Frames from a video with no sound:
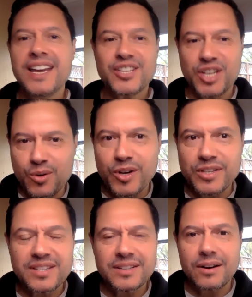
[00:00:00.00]
She
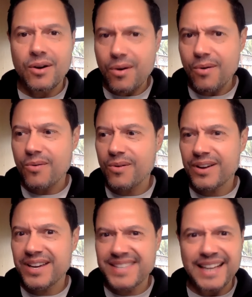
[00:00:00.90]
was, oh,
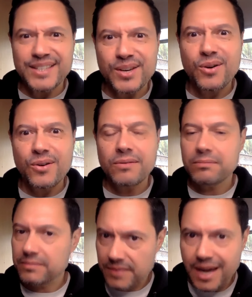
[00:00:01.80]
is that so?
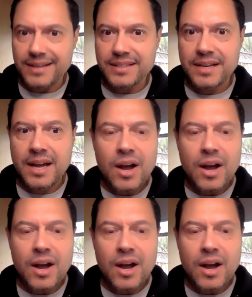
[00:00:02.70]
Yes.